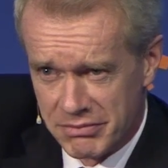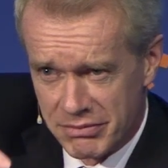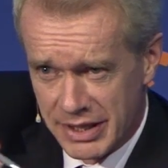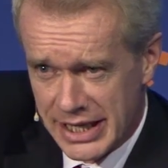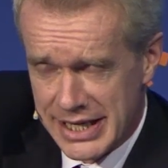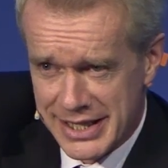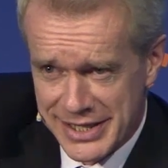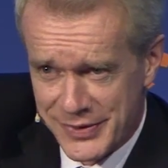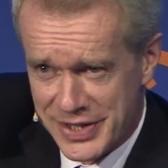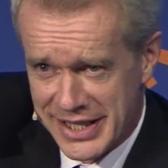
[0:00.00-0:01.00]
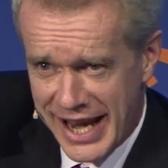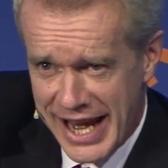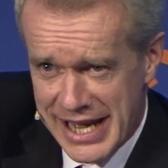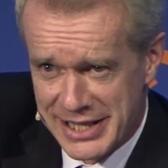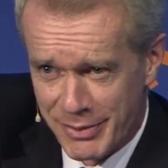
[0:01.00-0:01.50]
leaders of
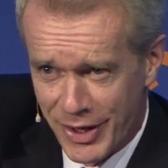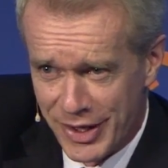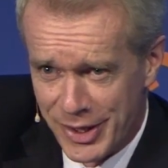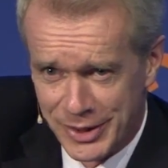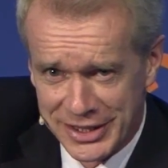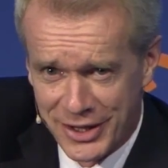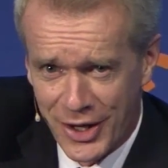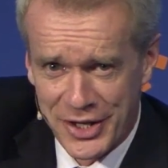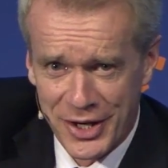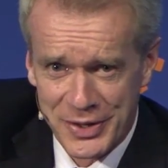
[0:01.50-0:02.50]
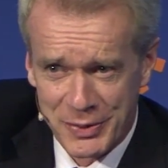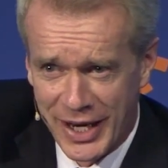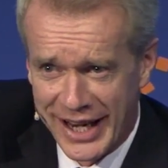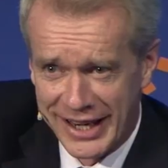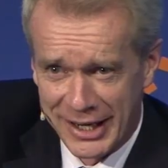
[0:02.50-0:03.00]
today, tomorrow, and God knows
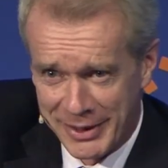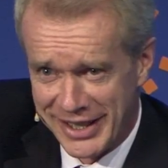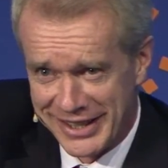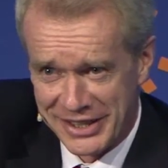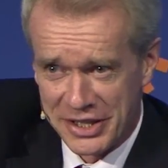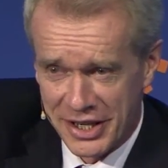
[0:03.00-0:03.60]
when. I mean,